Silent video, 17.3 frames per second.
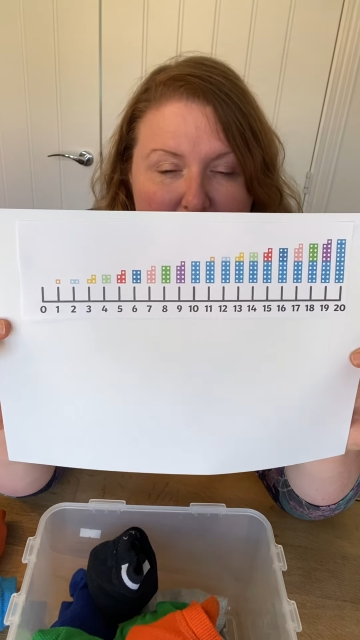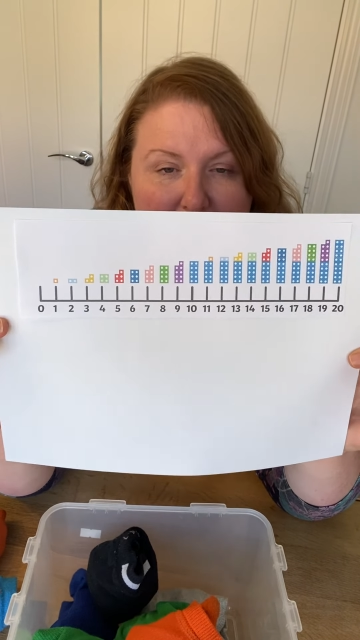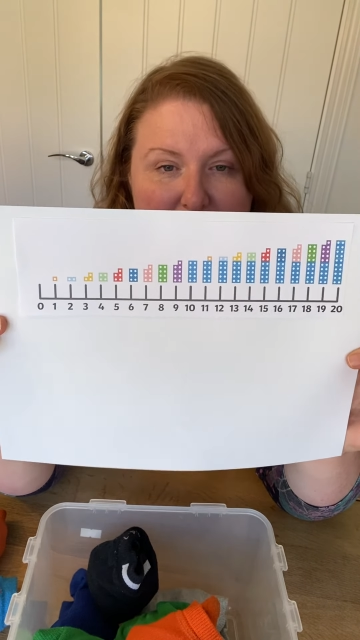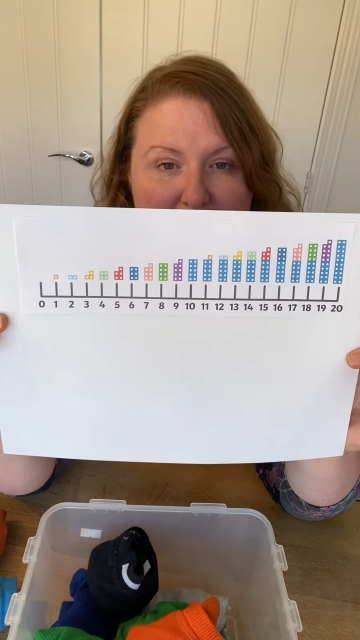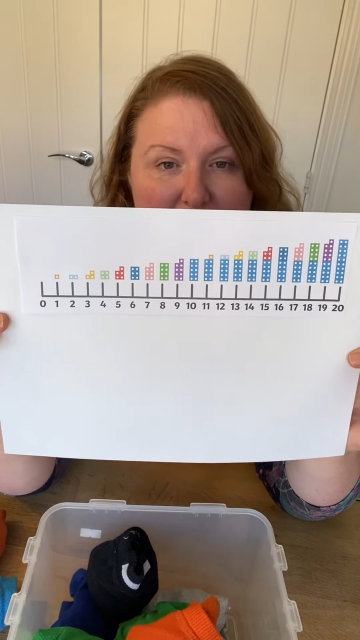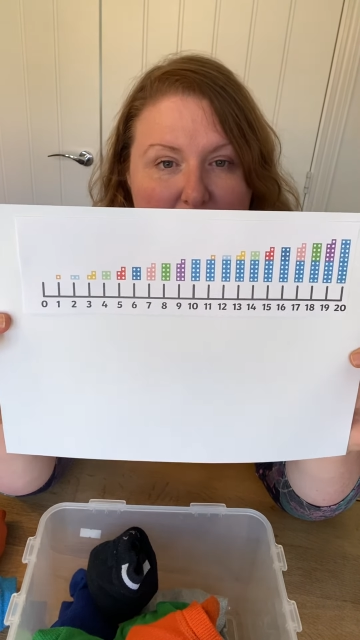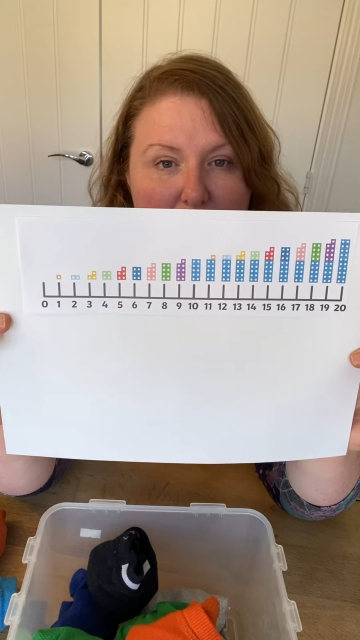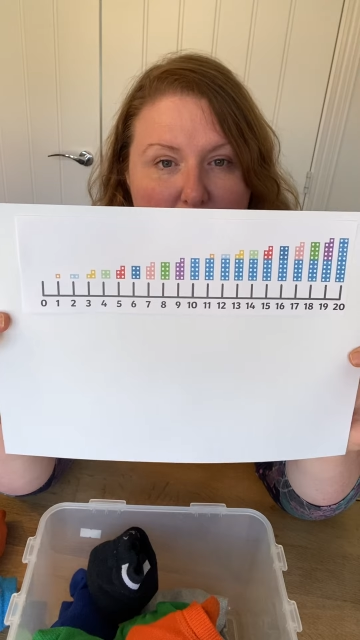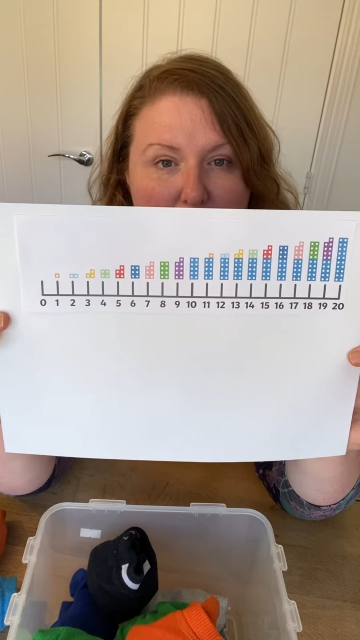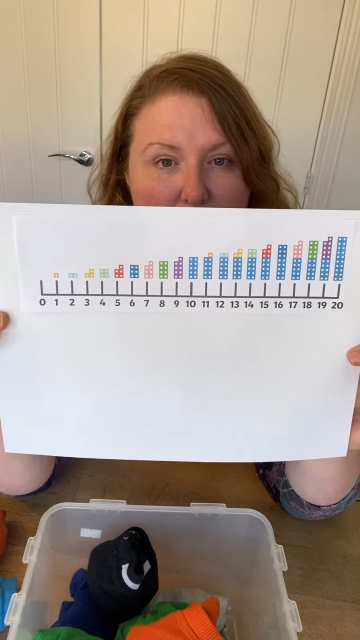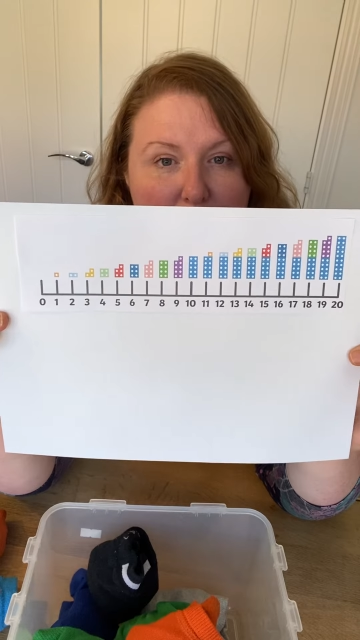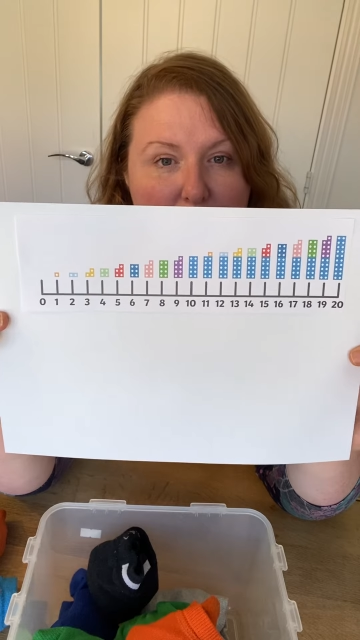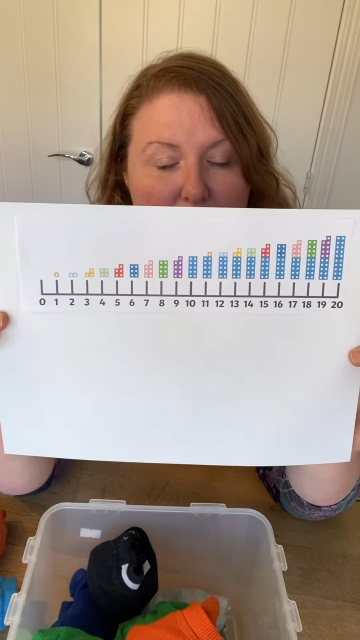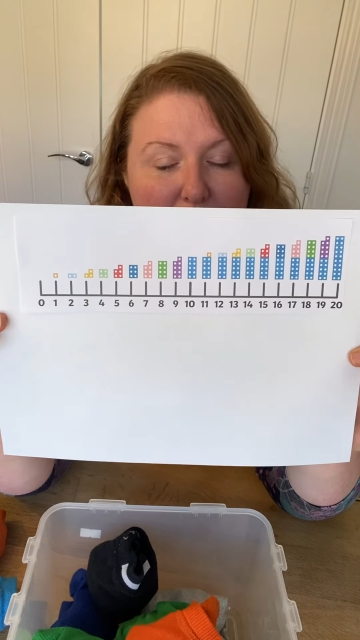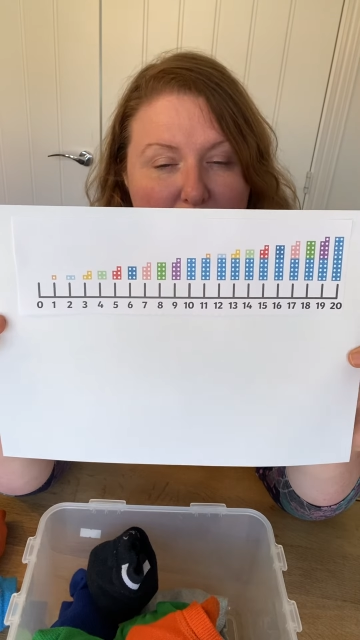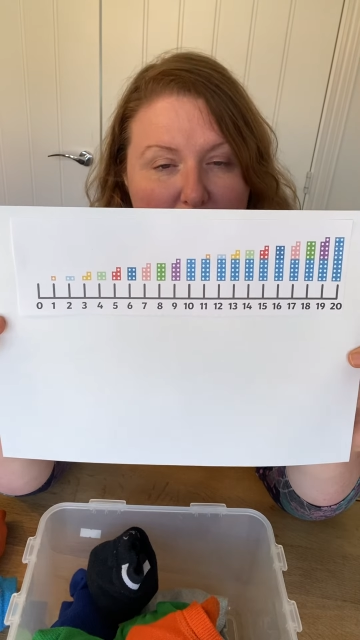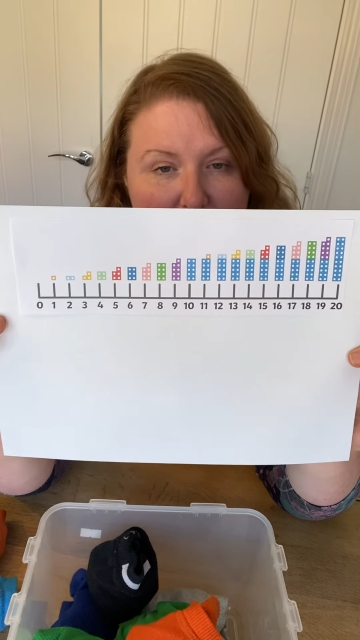So
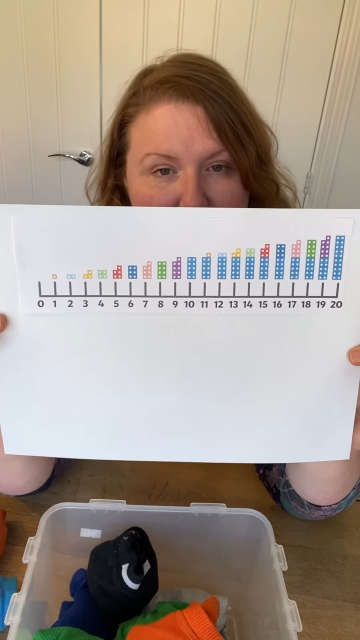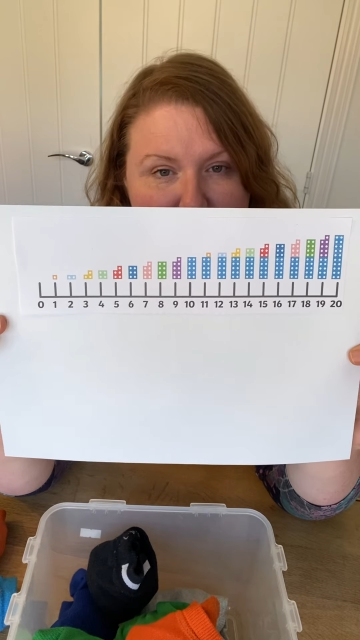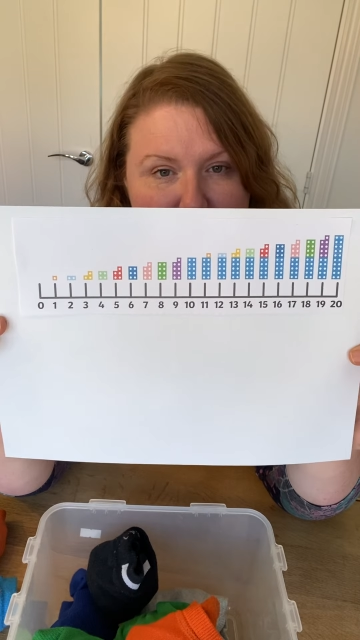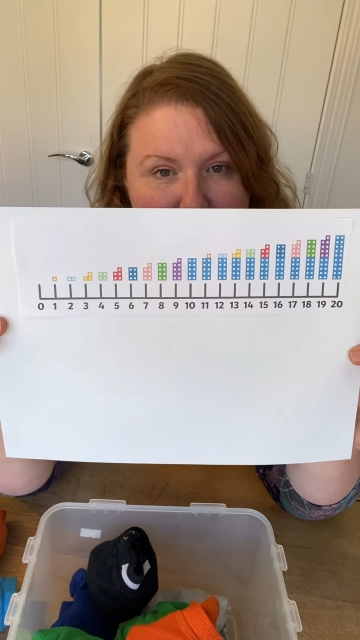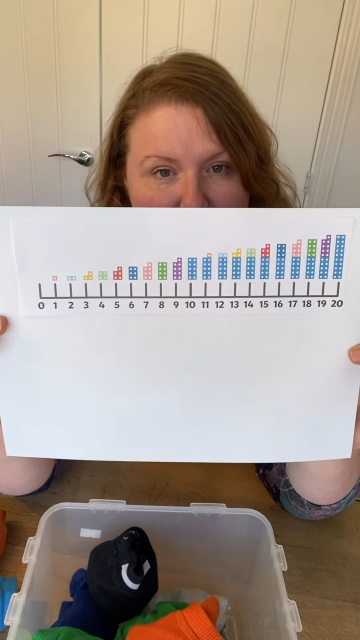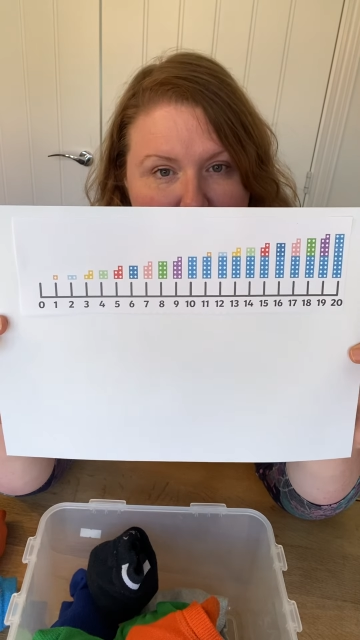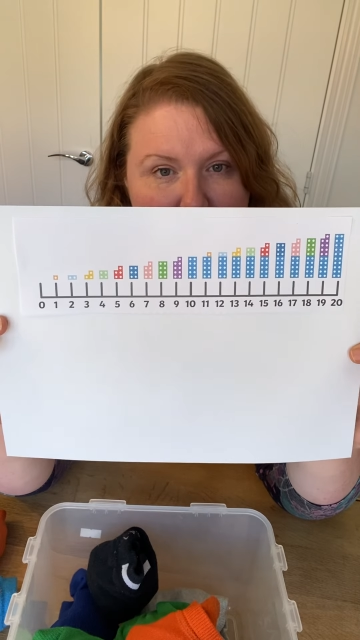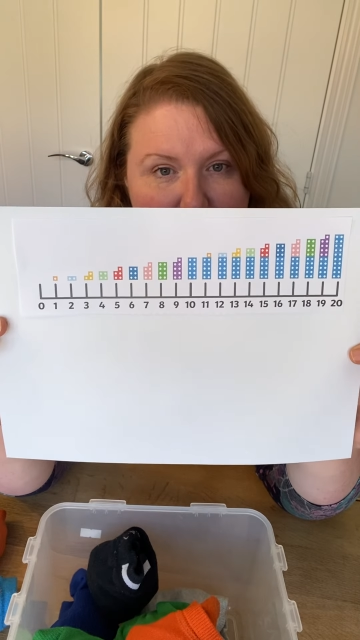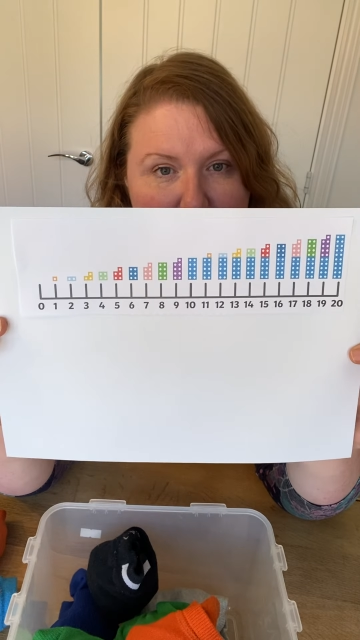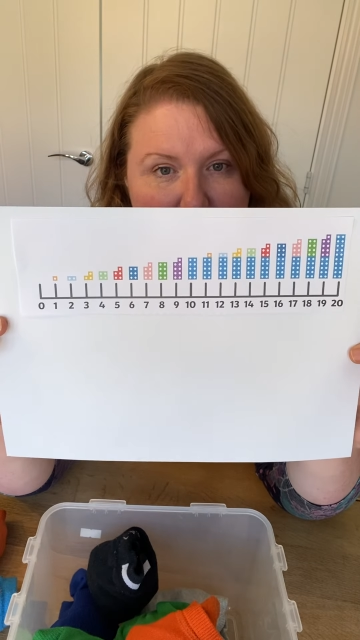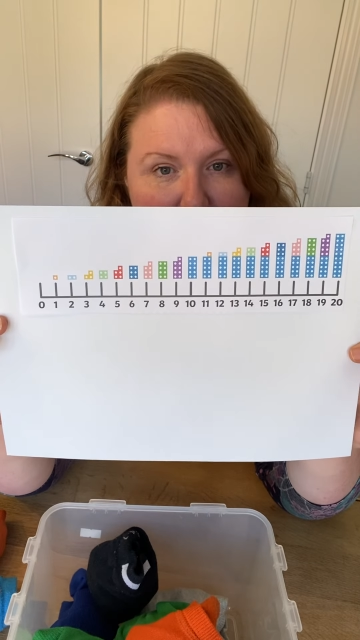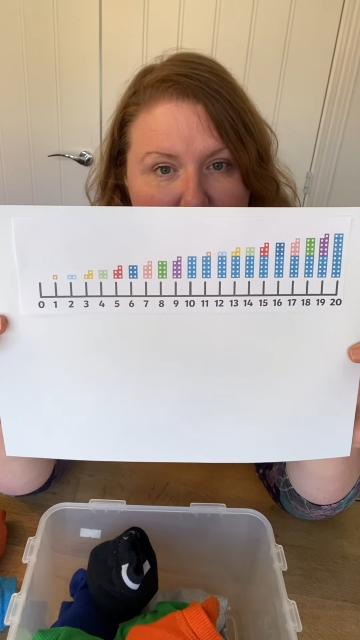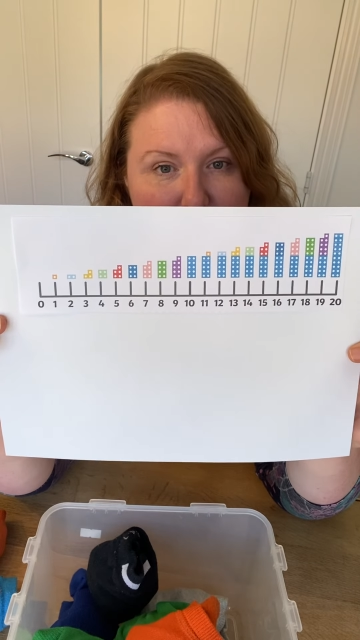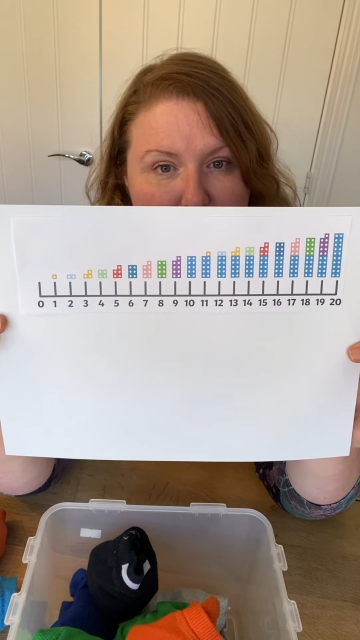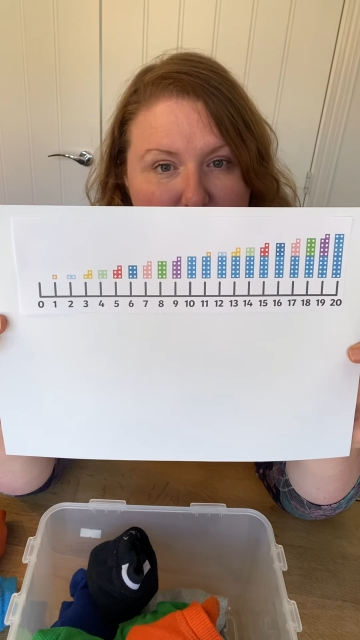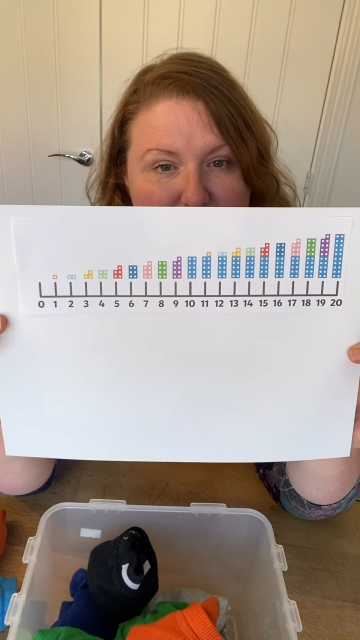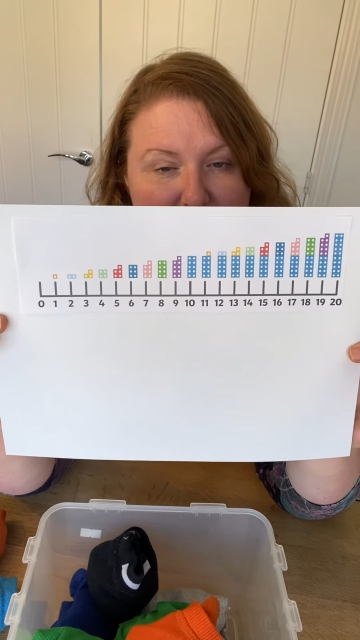the first thing I
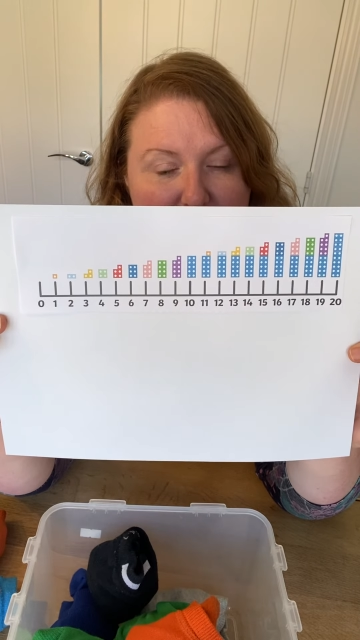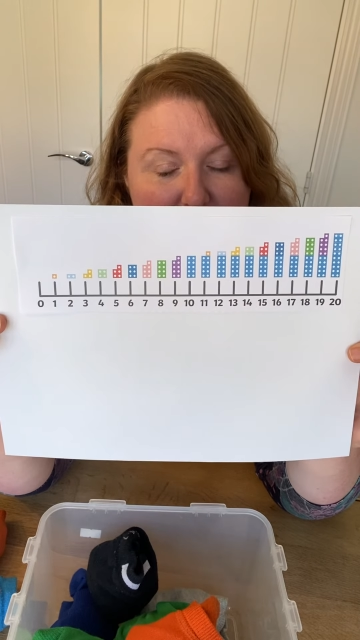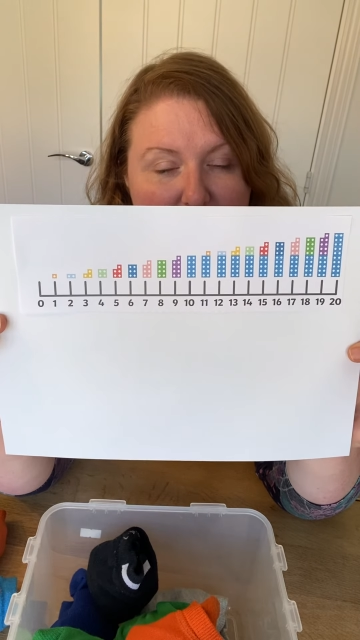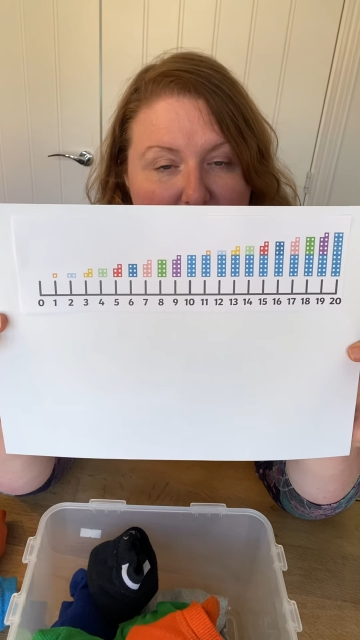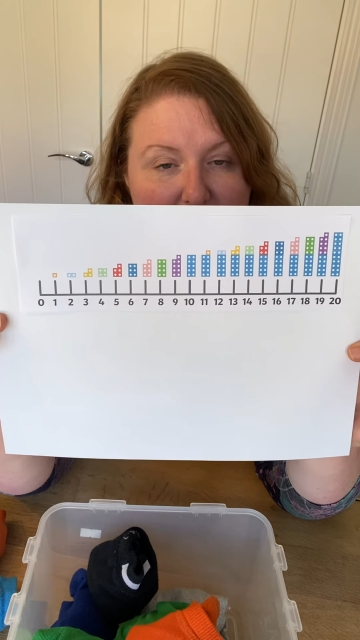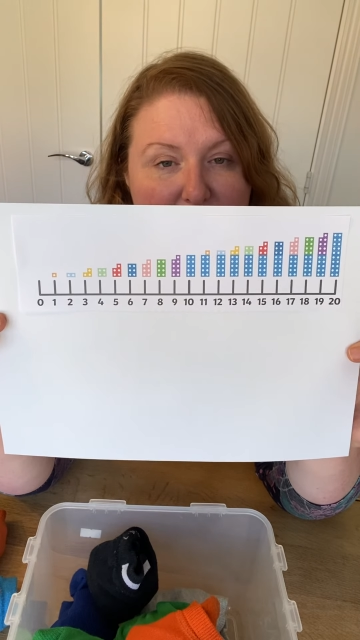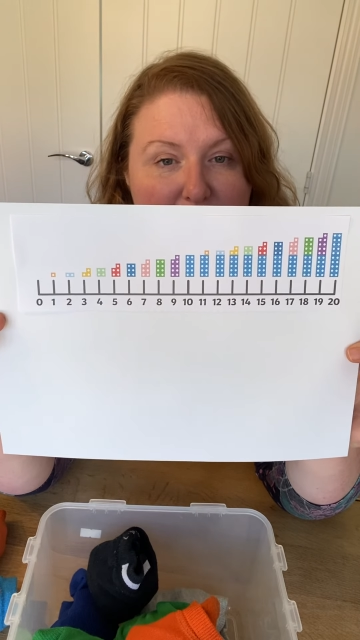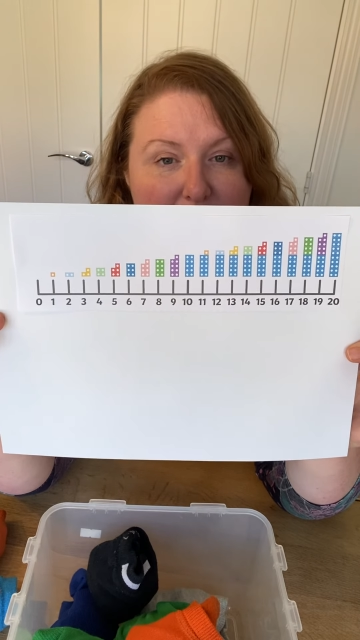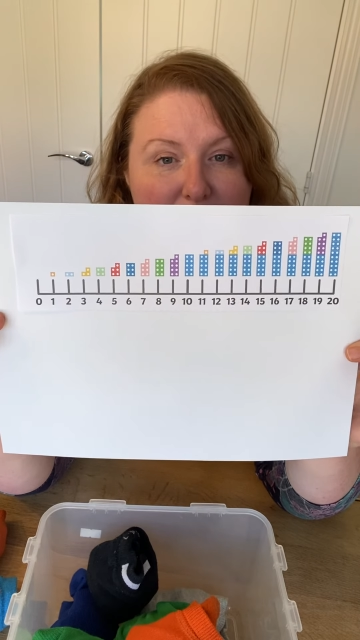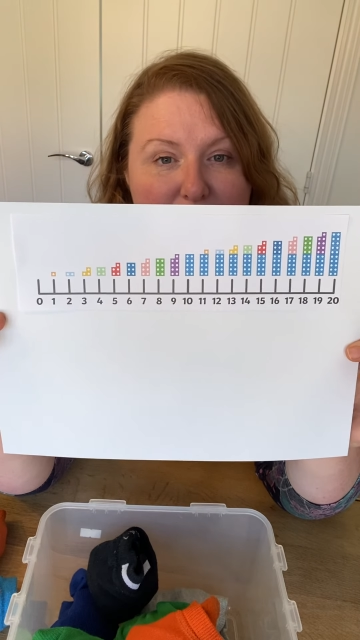had was I had 5